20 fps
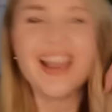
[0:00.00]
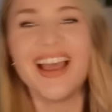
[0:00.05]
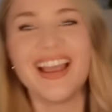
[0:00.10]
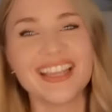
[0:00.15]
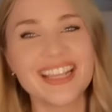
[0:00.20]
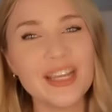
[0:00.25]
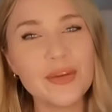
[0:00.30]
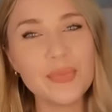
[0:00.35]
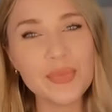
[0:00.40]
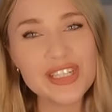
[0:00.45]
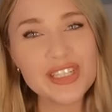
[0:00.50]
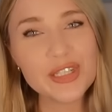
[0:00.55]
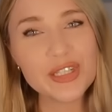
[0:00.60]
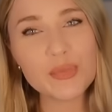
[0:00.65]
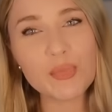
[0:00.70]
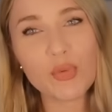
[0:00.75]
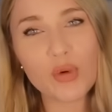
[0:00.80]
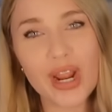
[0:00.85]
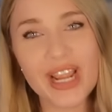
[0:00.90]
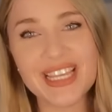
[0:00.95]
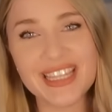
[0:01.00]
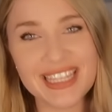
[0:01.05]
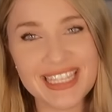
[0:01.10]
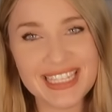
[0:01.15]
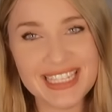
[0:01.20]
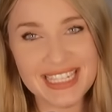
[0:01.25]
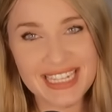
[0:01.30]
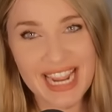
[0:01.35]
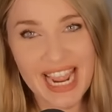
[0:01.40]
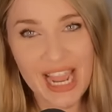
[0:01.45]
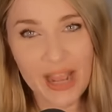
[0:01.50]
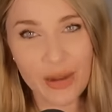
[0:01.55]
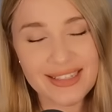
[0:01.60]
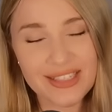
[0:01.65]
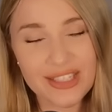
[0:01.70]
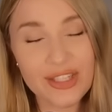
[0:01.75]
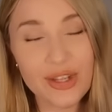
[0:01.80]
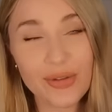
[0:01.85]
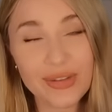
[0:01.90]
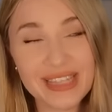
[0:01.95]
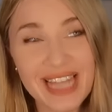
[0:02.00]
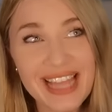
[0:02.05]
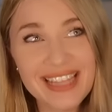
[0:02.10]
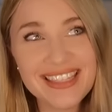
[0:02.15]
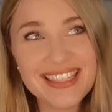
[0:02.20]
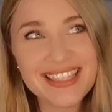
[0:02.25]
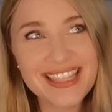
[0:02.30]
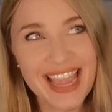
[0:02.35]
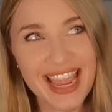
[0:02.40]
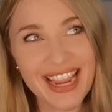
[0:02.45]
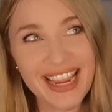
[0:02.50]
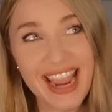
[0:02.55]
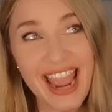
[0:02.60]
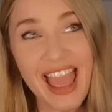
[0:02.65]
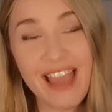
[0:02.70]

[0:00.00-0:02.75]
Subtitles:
Can we just break this down? So let's say